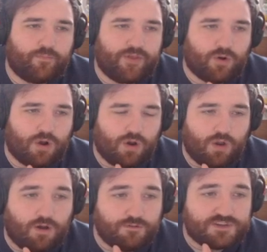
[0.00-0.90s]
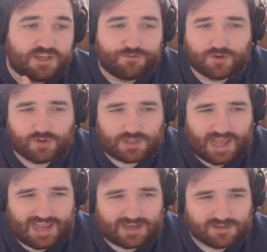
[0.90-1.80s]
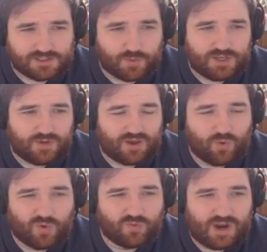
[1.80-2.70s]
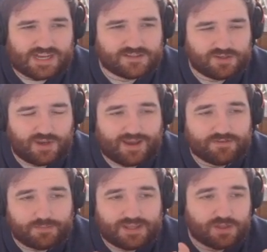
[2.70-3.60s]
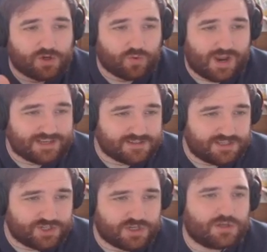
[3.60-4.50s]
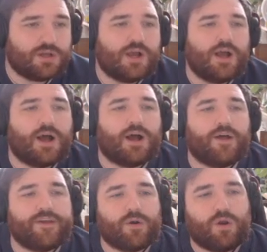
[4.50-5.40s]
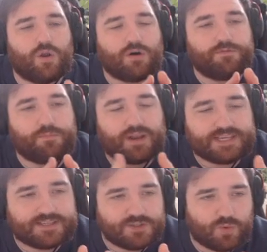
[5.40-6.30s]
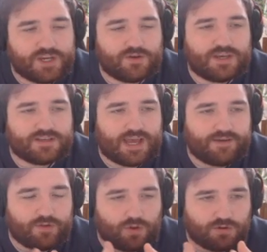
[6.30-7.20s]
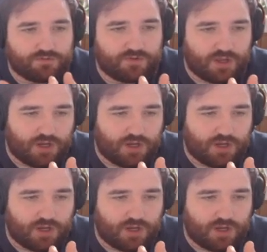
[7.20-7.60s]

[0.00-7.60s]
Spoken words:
There are a lot of difficult hands where you get all reds and you have to make the correct decision. There are a lot of places where you need to have a lot of